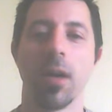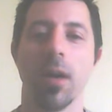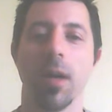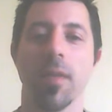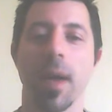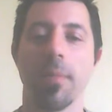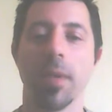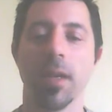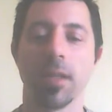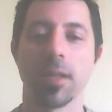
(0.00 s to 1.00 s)
That
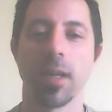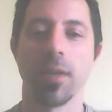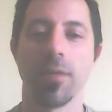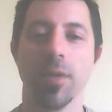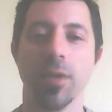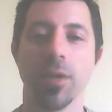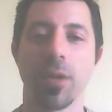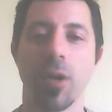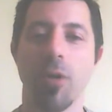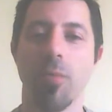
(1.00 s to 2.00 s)
being said, if you do
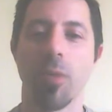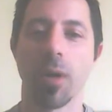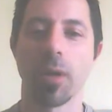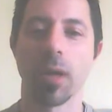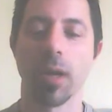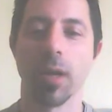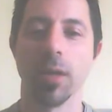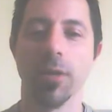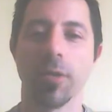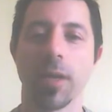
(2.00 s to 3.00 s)
your homework,
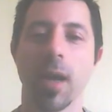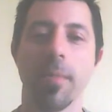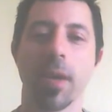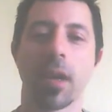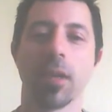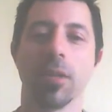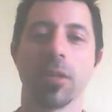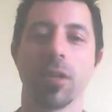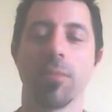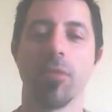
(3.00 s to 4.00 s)
you can make a
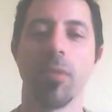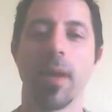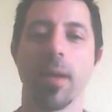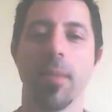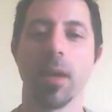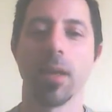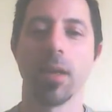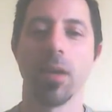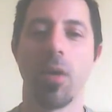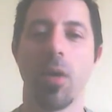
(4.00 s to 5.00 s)
considerable amount of
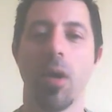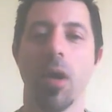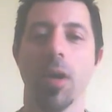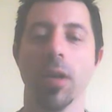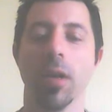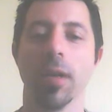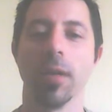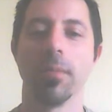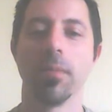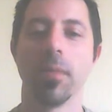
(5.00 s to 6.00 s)
money
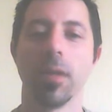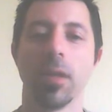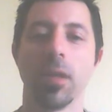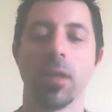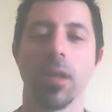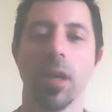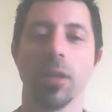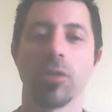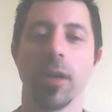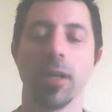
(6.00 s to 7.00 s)
on
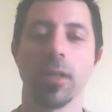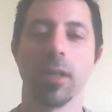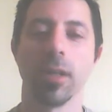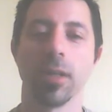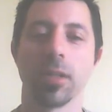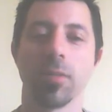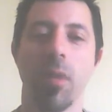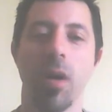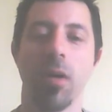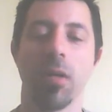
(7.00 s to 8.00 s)
trading
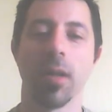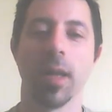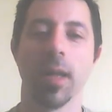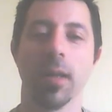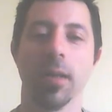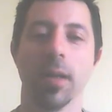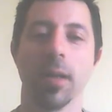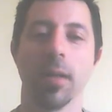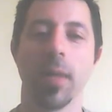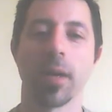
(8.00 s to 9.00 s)
small and
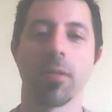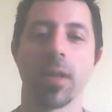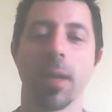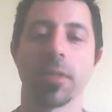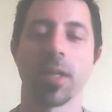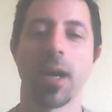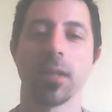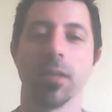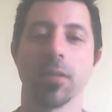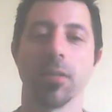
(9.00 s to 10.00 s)
microcap
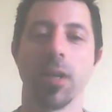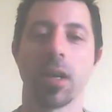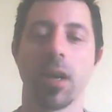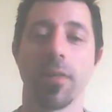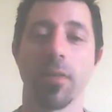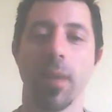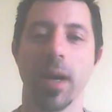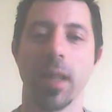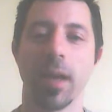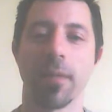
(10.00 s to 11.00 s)
stocks, since they're not covered
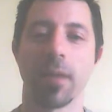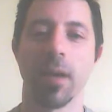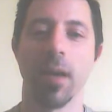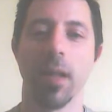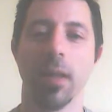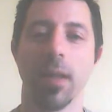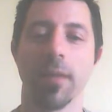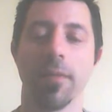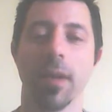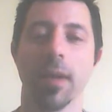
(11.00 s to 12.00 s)
by a lot
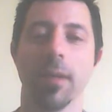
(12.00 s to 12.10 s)
of